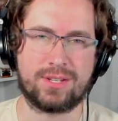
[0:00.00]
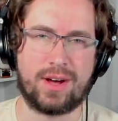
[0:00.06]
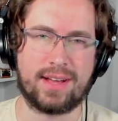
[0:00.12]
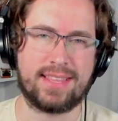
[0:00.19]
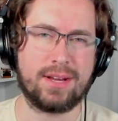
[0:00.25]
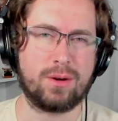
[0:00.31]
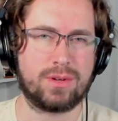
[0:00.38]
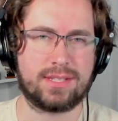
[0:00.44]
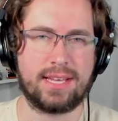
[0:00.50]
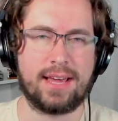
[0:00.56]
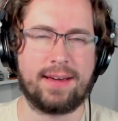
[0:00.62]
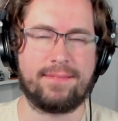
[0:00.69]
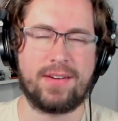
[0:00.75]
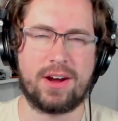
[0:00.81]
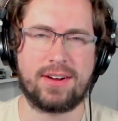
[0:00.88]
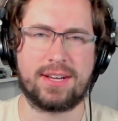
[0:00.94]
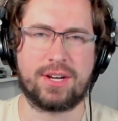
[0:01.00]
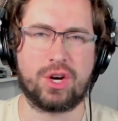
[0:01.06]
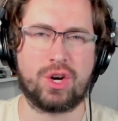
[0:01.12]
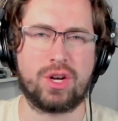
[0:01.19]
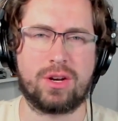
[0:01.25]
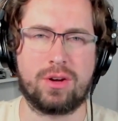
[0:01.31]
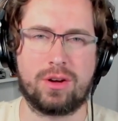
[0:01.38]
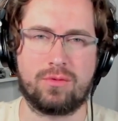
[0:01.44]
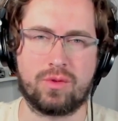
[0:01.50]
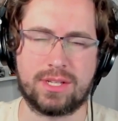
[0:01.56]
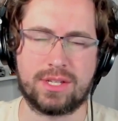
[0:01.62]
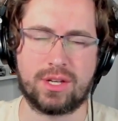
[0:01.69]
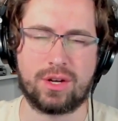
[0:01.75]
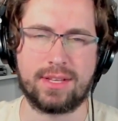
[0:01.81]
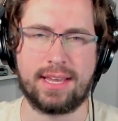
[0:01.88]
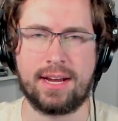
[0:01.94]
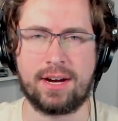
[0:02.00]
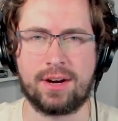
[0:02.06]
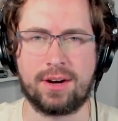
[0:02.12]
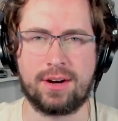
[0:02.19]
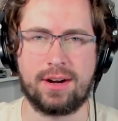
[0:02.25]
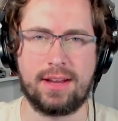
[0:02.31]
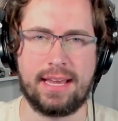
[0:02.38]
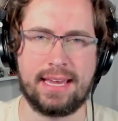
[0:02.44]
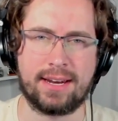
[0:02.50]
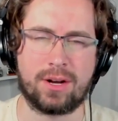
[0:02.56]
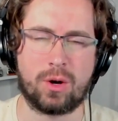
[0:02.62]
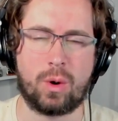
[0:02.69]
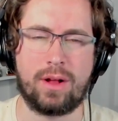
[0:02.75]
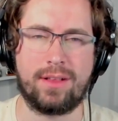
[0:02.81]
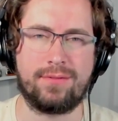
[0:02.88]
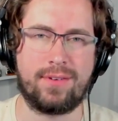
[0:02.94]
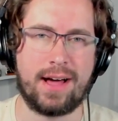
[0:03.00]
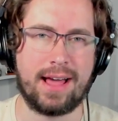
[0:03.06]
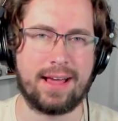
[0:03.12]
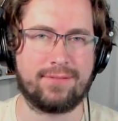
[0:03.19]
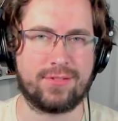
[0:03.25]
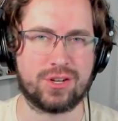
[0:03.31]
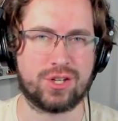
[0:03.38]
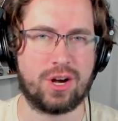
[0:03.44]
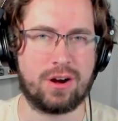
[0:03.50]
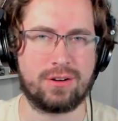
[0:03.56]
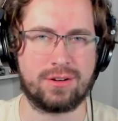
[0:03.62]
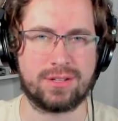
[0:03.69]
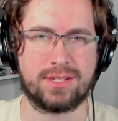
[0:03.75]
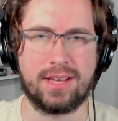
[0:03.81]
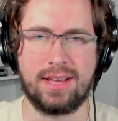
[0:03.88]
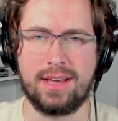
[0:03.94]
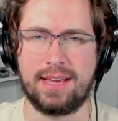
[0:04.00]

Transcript: So I think we'll see a very good result here in qualifying for Charles.